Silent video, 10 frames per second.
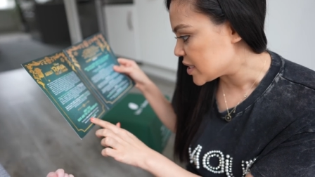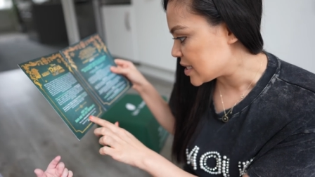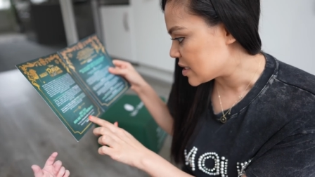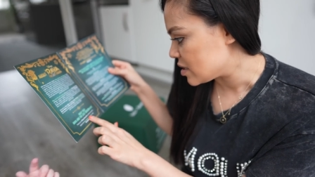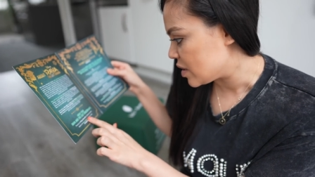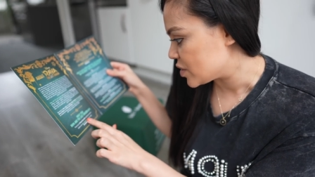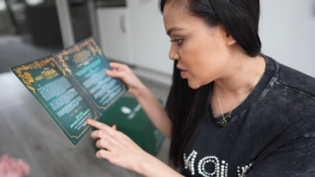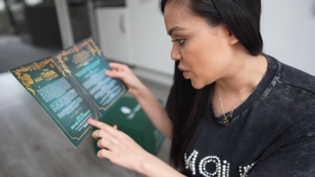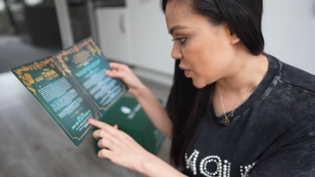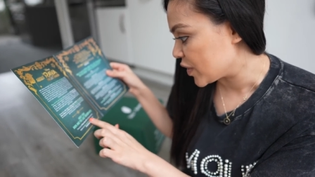to Disney
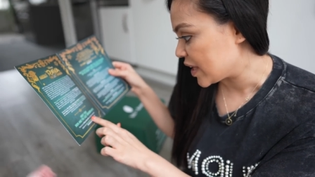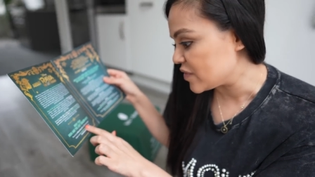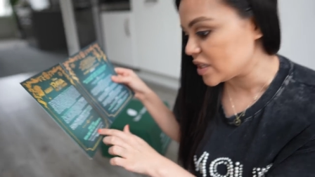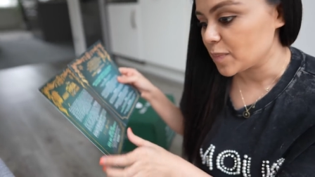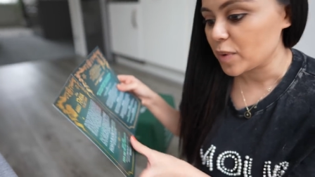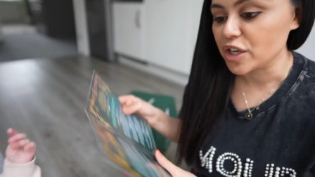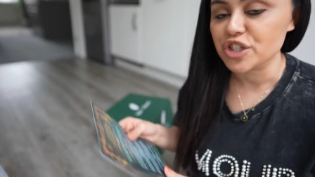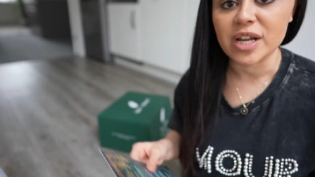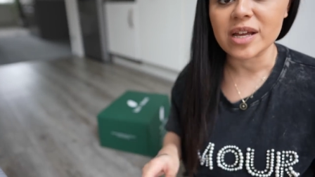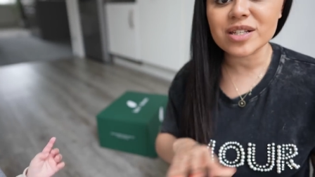Store for gifting the
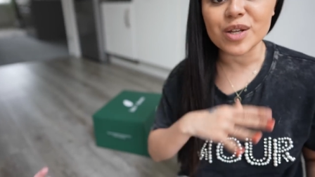plushies.